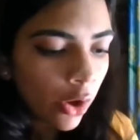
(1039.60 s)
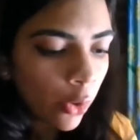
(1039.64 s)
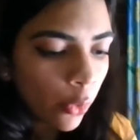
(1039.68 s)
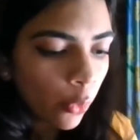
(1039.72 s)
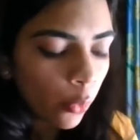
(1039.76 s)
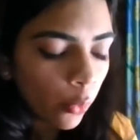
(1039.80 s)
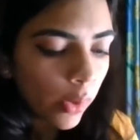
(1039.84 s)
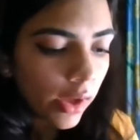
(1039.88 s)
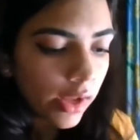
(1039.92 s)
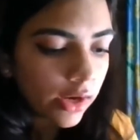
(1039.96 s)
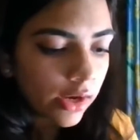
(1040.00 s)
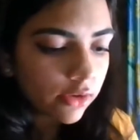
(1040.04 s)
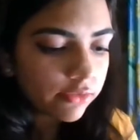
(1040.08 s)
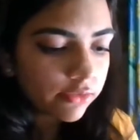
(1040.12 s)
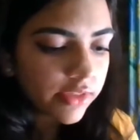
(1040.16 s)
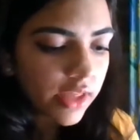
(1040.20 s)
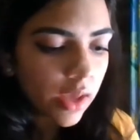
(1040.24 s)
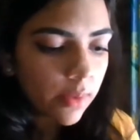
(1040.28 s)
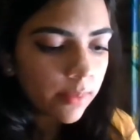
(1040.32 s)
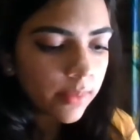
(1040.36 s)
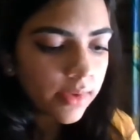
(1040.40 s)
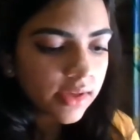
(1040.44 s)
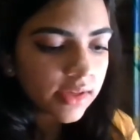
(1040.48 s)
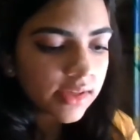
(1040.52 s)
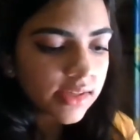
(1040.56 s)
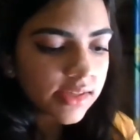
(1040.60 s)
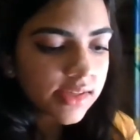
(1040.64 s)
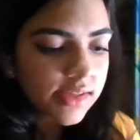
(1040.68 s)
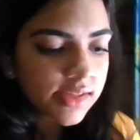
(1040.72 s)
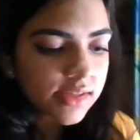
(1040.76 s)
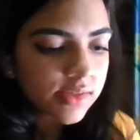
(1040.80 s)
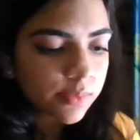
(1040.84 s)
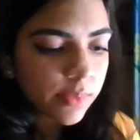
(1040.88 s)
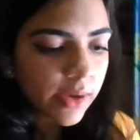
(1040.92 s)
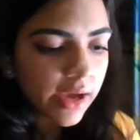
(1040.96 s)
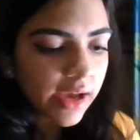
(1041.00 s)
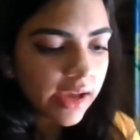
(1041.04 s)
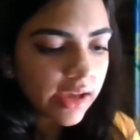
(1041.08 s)
one of them is
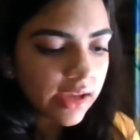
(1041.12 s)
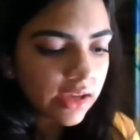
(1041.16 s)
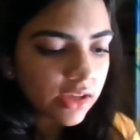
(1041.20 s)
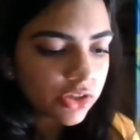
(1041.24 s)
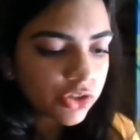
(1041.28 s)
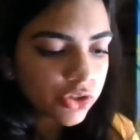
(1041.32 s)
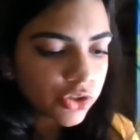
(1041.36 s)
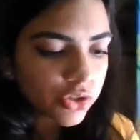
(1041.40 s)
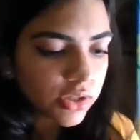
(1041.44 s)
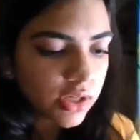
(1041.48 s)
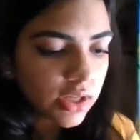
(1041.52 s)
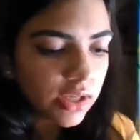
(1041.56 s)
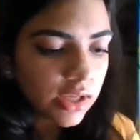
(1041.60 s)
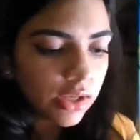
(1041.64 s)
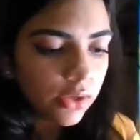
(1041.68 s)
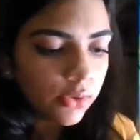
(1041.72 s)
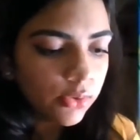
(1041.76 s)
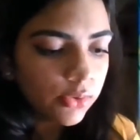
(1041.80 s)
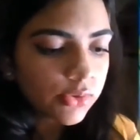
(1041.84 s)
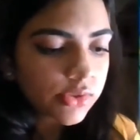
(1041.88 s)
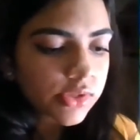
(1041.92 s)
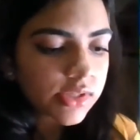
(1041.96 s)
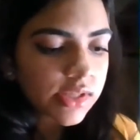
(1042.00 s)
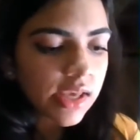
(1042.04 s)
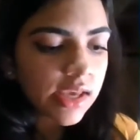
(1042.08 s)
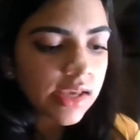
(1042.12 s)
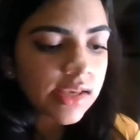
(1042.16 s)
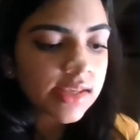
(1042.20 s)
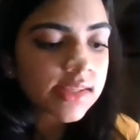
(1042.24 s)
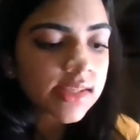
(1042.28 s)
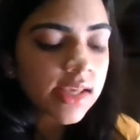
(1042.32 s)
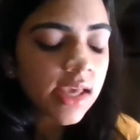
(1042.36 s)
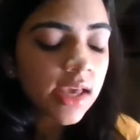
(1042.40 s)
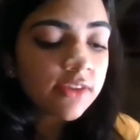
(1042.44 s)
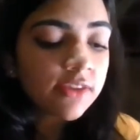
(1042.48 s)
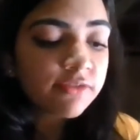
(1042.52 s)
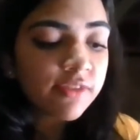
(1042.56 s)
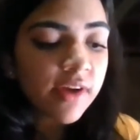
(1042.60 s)
by Shri, who says,
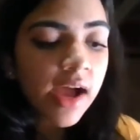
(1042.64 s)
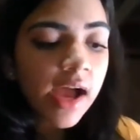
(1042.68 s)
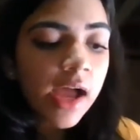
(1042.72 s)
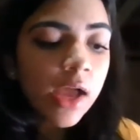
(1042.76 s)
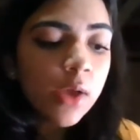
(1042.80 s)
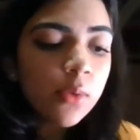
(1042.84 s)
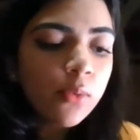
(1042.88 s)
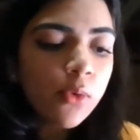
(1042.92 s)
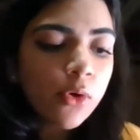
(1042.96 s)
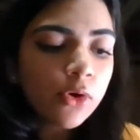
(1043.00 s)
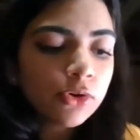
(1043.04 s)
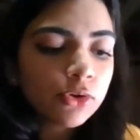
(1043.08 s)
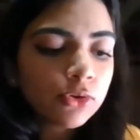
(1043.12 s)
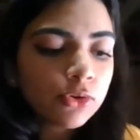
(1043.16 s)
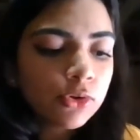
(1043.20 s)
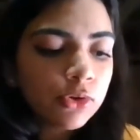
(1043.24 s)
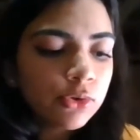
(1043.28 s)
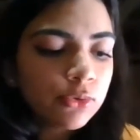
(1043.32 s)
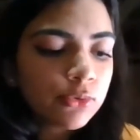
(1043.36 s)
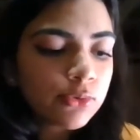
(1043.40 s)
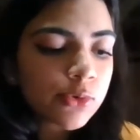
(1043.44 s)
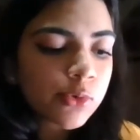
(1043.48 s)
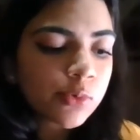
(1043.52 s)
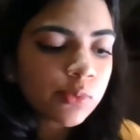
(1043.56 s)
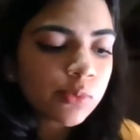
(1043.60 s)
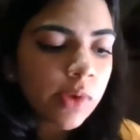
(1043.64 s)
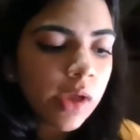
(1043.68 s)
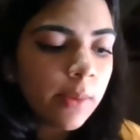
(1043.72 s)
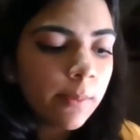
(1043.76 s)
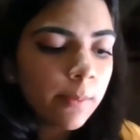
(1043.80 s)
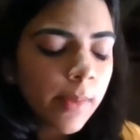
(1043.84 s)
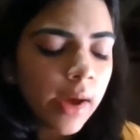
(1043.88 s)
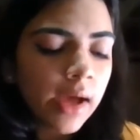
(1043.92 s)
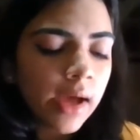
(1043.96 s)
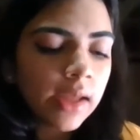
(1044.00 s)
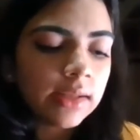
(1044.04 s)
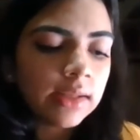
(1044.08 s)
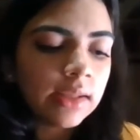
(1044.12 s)
if I want to use my
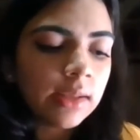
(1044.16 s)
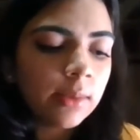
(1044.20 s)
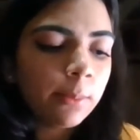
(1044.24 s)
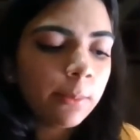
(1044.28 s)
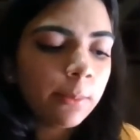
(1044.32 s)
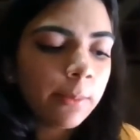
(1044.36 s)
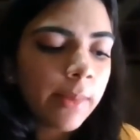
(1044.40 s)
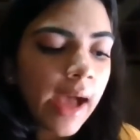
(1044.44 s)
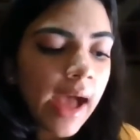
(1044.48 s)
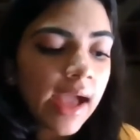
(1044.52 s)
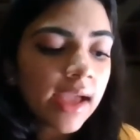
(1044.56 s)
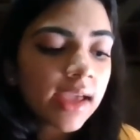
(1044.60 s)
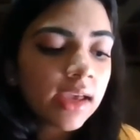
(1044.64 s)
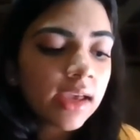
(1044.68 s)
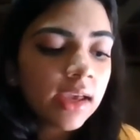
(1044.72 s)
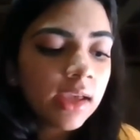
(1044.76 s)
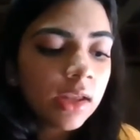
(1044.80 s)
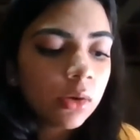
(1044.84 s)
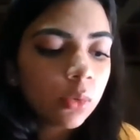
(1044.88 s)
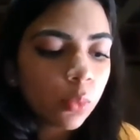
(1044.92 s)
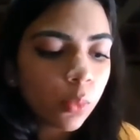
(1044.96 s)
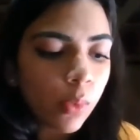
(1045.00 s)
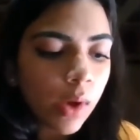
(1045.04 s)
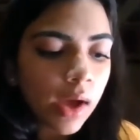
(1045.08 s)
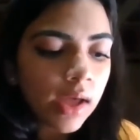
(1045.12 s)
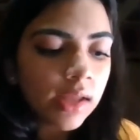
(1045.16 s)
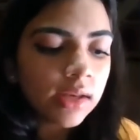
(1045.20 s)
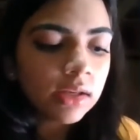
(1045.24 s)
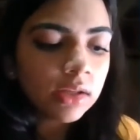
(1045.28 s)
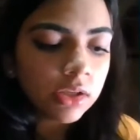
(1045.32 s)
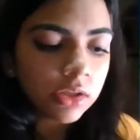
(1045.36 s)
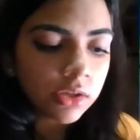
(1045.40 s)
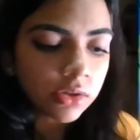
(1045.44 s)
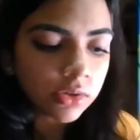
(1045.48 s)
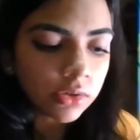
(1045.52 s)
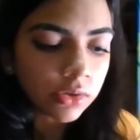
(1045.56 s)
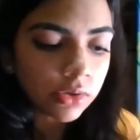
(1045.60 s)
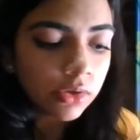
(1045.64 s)
money back in 1
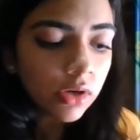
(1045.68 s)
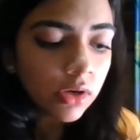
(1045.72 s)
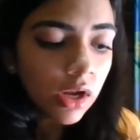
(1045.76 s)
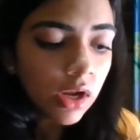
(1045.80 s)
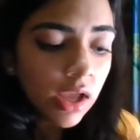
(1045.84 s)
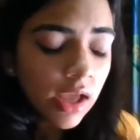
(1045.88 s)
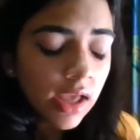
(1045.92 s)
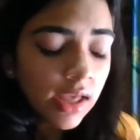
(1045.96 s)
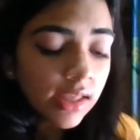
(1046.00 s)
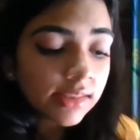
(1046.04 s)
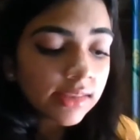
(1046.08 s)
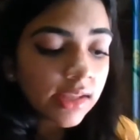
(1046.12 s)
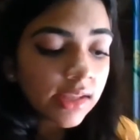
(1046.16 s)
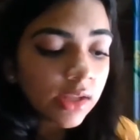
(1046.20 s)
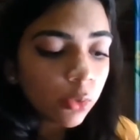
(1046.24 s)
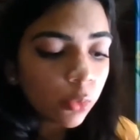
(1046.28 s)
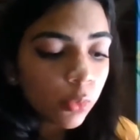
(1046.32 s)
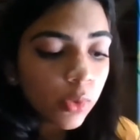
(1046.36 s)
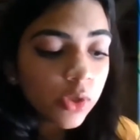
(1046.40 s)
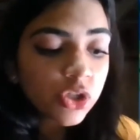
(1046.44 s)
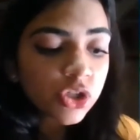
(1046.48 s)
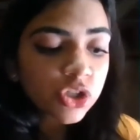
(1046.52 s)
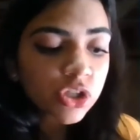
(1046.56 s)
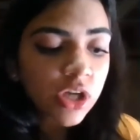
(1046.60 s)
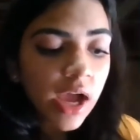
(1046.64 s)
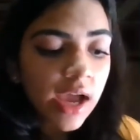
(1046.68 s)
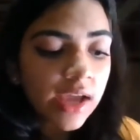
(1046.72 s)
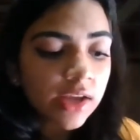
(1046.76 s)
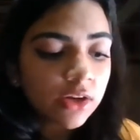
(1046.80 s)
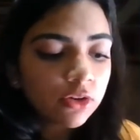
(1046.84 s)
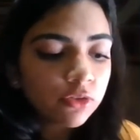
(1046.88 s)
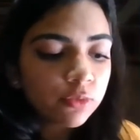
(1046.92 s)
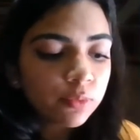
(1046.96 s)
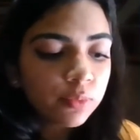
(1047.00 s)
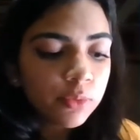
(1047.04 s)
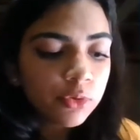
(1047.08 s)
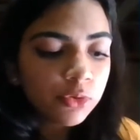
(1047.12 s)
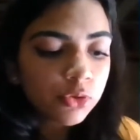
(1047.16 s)
year, then which kind
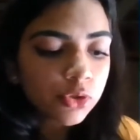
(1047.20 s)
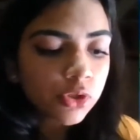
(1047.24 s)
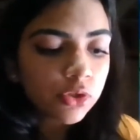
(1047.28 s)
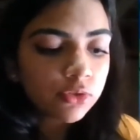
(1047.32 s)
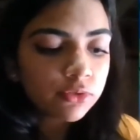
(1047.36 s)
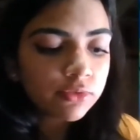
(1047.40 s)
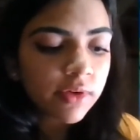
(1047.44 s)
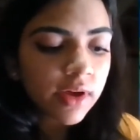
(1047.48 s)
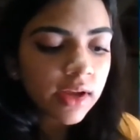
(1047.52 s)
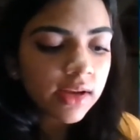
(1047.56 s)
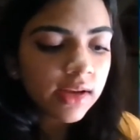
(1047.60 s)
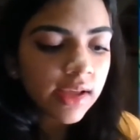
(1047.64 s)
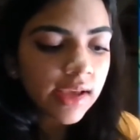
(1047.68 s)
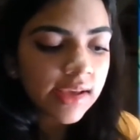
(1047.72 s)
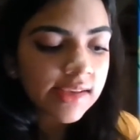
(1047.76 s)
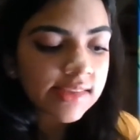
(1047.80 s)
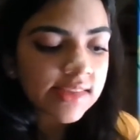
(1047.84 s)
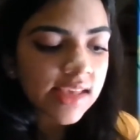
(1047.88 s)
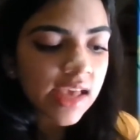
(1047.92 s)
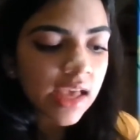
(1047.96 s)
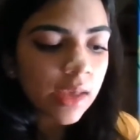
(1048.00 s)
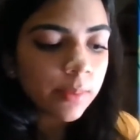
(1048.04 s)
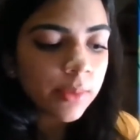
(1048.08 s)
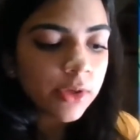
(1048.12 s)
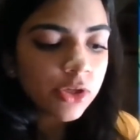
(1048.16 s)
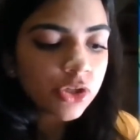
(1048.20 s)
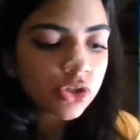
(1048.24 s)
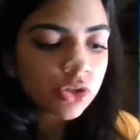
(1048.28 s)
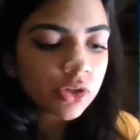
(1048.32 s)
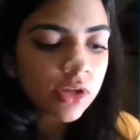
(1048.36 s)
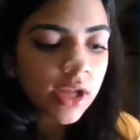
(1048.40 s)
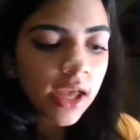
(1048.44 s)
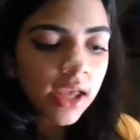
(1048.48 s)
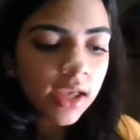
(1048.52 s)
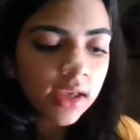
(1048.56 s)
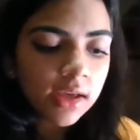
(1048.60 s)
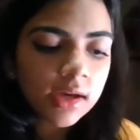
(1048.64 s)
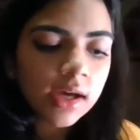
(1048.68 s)
of mutual fund SIP should
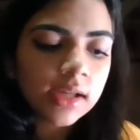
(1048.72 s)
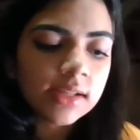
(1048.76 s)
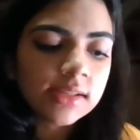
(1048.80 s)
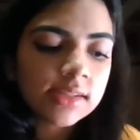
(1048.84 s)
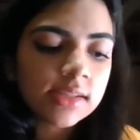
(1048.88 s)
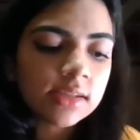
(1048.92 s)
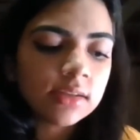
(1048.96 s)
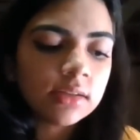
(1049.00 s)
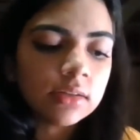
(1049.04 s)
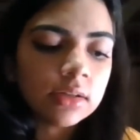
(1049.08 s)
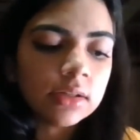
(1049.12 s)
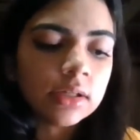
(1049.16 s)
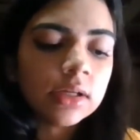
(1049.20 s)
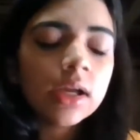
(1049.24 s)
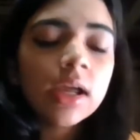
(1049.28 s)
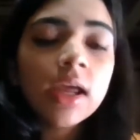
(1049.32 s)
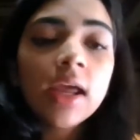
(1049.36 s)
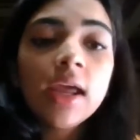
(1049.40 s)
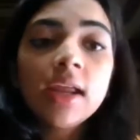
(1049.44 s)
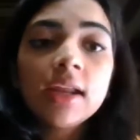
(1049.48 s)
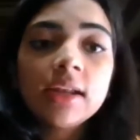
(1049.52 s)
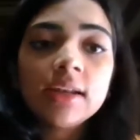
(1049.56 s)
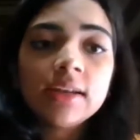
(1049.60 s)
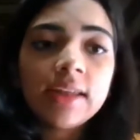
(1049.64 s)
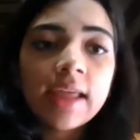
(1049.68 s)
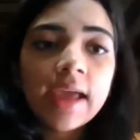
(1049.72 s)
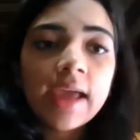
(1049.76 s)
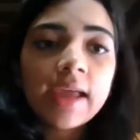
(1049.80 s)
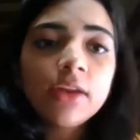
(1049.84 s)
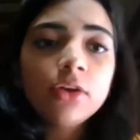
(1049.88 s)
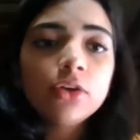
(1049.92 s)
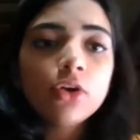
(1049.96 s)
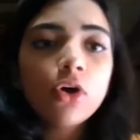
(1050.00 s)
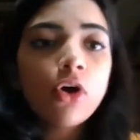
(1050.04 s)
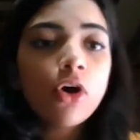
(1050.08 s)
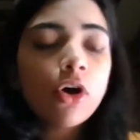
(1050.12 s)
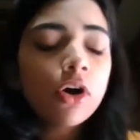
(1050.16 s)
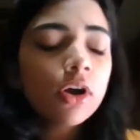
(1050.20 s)
I consider? Debt
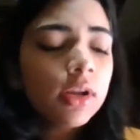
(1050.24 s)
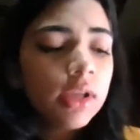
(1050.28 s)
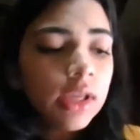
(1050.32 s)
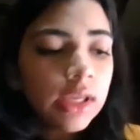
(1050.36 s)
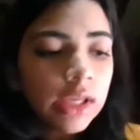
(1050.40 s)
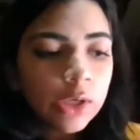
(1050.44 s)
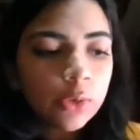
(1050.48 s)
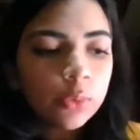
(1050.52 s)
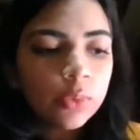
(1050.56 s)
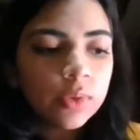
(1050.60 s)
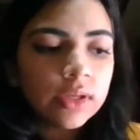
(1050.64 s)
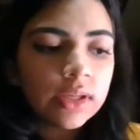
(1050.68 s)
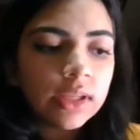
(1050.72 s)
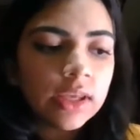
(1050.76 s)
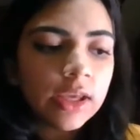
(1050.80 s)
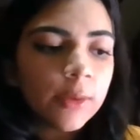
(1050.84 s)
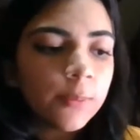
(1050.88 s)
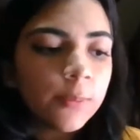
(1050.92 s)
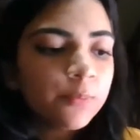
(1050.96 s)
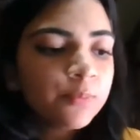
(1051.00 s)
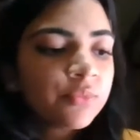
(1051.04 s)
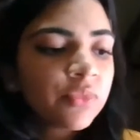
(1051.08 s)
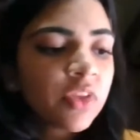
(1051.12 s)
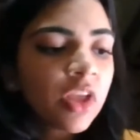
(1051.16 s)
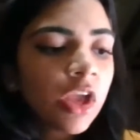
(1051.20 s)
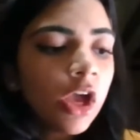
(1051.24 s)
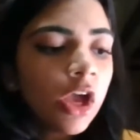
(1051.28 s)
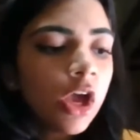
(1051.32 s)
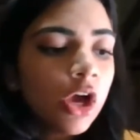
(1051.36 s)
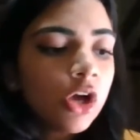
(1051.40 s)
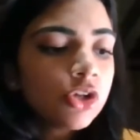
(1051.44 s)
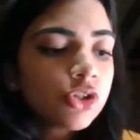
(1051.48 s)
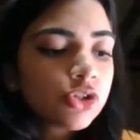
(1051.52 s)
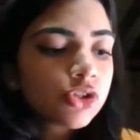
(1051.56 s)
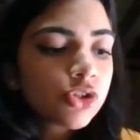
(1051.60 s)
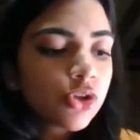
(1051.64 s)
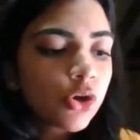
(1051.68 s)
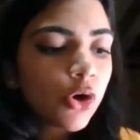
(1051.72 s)
or equity?
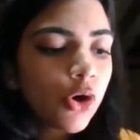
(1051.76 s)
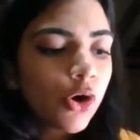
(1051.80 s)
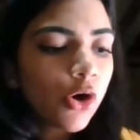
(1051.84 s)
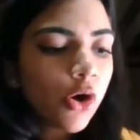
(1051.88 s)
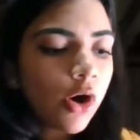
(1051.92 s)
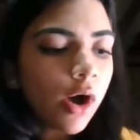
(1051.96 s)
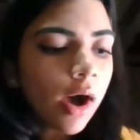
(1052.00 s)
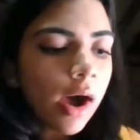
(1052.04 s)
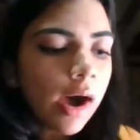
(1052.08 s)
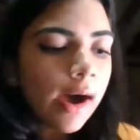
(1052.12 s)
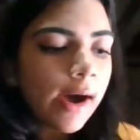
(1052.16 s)
So,